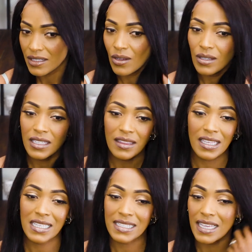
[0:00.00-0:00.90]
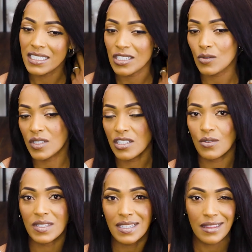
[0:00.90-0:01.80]
The only thing is I just wish
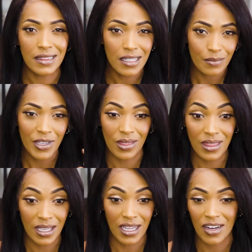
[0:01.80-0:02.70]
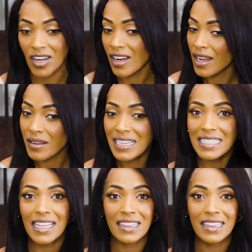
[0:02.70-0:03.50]
it was a little bit thicker because I